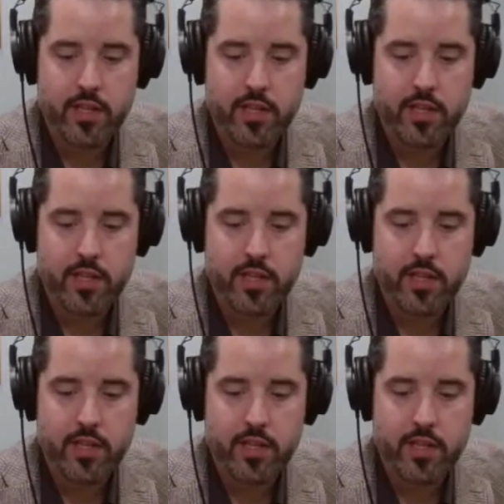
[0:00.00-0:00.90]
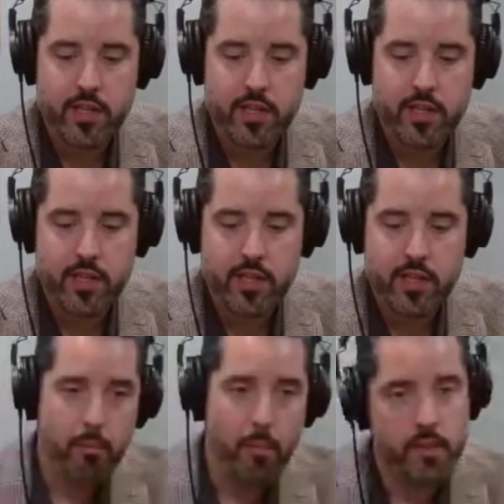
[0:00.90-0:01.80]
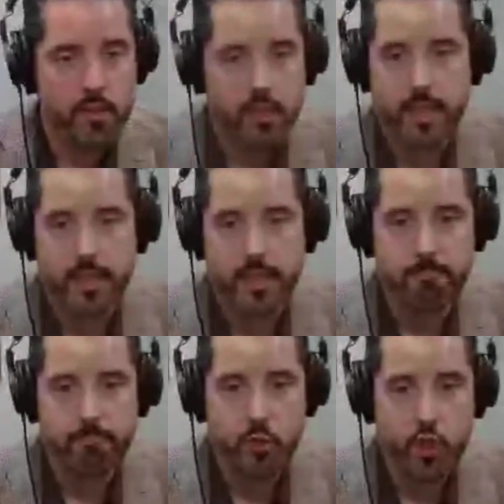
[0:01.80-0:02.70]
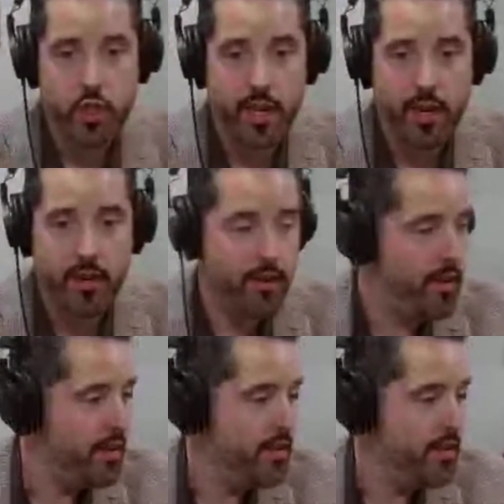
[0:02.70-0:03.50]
It's not my normal shtick.